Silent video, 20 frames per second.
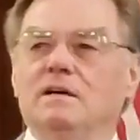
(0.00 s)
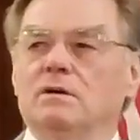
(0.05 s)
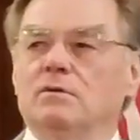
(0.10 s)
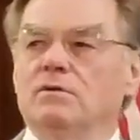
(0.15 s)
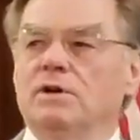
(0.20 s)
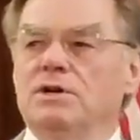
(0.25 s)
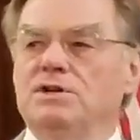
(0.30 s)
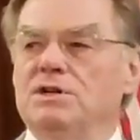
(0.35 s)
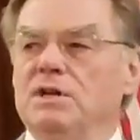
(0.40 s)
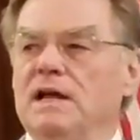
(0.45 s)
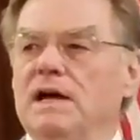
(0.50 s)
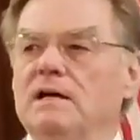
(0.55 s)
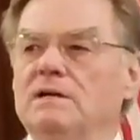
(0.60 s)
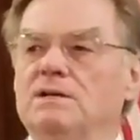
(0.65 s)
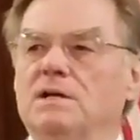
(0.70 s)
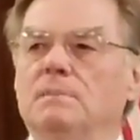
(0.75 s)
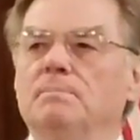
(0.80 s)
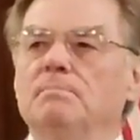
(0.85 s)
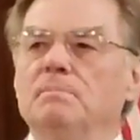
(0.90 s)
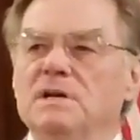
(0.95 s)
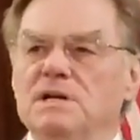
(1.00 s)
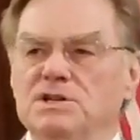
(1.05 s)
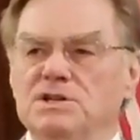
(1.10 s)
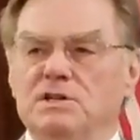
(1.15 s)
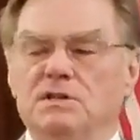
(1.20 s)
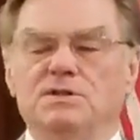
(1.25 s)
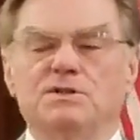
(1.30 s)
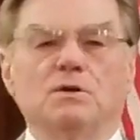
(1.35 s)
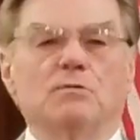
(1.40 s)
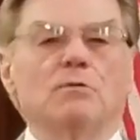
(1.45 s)
Reaching out to
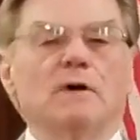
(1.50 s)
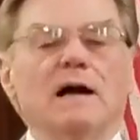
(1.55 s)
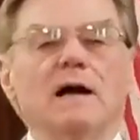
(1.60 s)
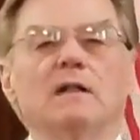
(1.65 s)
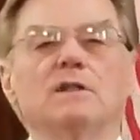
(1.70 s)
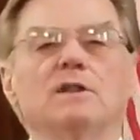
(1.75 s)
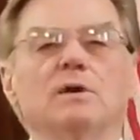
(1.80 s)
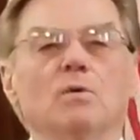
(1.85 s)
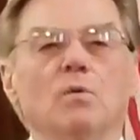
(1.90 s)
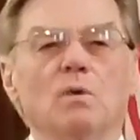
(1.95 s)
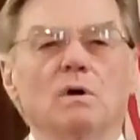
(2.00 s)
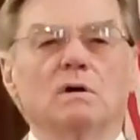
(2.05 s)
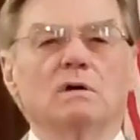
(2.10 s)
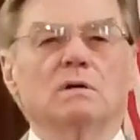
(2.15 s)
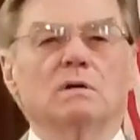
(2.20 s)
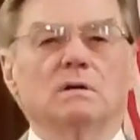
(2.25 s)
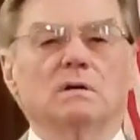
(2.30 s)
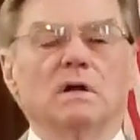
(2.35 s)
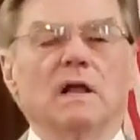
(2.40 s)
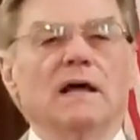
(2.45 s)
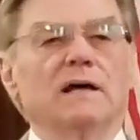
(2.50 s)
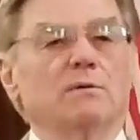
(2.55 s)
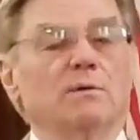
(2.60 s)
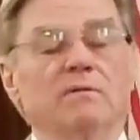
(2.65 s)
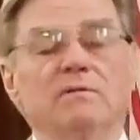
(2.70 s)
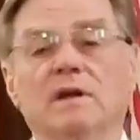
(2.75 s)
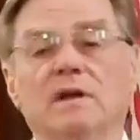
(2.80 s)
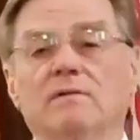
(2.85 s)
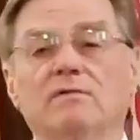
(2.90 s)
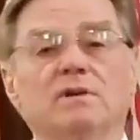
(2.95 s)
missions around the world like
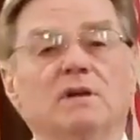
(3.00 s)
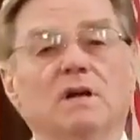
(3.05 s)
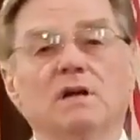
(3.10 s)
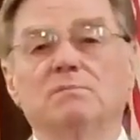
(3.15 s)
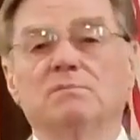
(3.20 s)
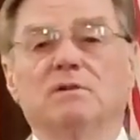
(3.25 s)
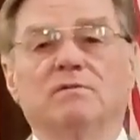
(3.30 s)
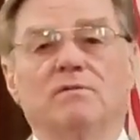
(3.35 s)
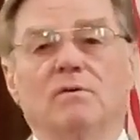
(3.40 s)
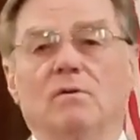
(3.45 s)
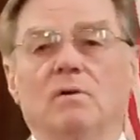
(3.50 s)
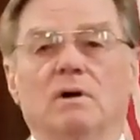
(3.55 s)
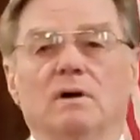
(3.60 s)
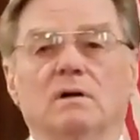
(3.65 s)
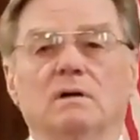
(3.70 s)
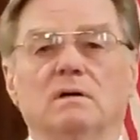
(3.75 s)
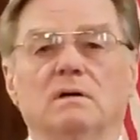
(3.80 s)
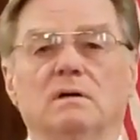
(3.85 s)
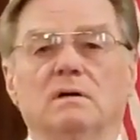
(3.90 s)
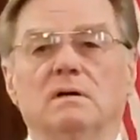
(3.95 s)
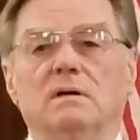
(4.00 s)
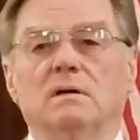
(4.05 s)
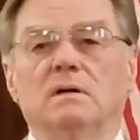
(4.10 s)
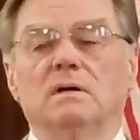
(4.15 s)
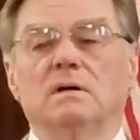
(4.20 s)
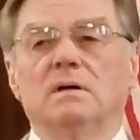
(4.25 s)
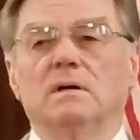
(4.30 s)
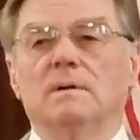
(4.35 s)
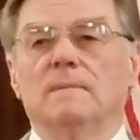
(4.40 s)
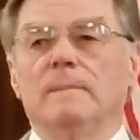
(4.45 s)
we've never done before.
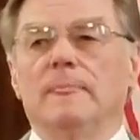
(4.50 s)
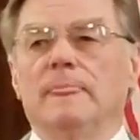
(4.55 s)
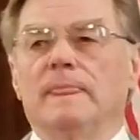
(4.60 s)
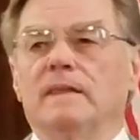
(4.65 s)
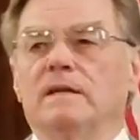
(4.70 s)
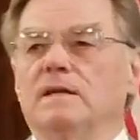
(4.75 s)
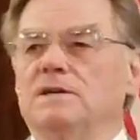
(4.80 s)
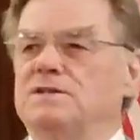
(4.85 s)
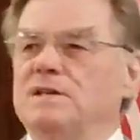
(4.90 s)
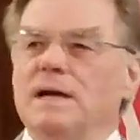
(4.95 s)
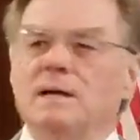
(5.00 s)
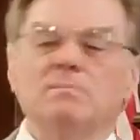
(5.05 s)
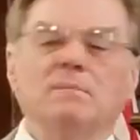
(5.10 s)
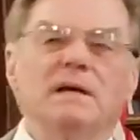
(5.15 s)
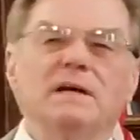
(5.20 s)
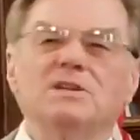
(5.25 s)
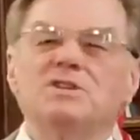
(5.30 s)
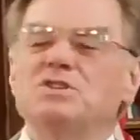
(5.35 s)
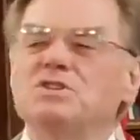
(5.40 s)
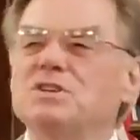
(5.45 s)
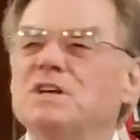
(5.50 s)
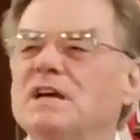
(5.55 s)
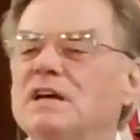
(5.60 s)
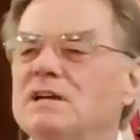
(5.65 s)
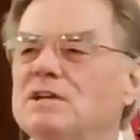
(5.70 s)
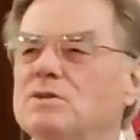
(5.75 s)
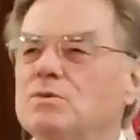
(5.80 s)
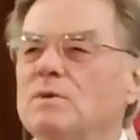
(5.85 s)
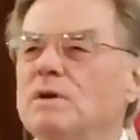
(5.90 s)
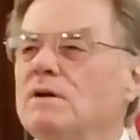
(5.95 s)
Does that make
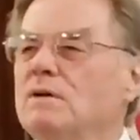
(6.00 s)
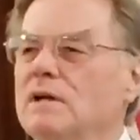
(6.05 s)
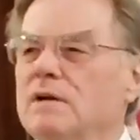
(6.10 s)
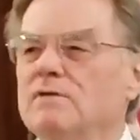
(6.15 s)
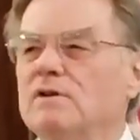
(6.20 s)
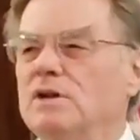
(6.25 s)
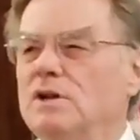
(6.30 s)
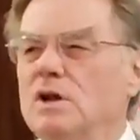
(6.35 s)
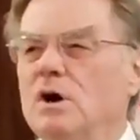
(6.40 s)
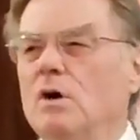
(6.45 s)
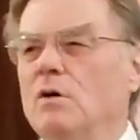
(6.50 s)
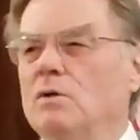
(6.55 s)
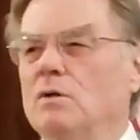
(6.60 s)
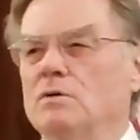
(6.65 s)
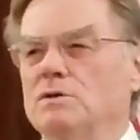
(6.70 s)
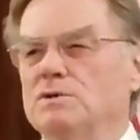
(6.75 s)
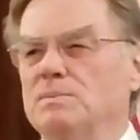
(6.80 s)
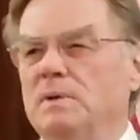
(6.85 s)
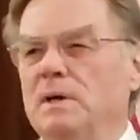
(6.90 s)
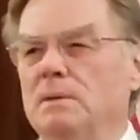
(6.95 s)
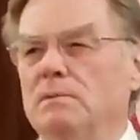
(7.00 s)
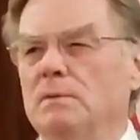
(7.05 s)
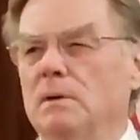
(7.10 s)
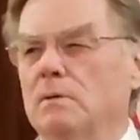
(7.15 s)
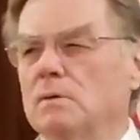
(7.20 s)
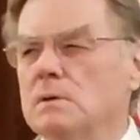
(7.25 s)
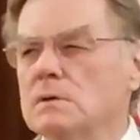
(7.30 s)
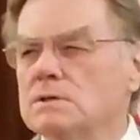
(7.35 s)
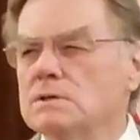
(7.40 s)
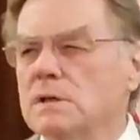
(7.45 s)
sense? We don't even know those people.
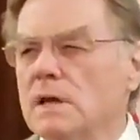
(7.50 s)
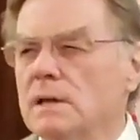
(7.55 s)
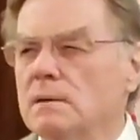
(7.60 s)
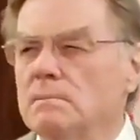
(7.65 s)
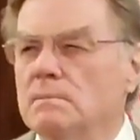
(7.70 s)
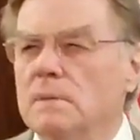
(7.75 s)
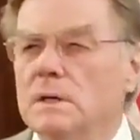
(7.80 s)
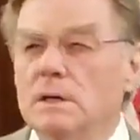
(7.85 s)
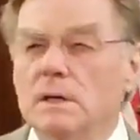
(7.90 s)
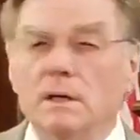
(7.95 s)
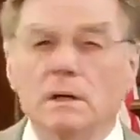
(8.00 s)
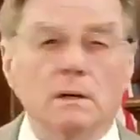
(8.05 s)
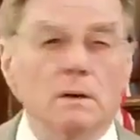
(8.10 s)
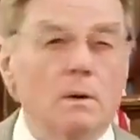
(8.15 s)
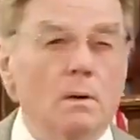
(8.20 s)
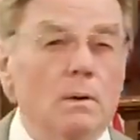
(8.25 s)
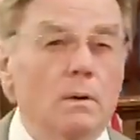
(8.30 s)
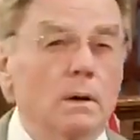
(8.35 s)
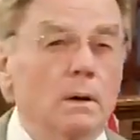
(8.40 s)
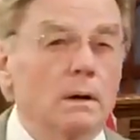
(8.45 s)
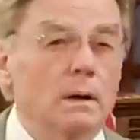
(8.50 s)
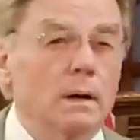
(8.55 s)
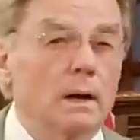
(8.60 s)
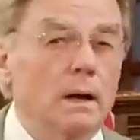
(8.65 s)
Where's that money going?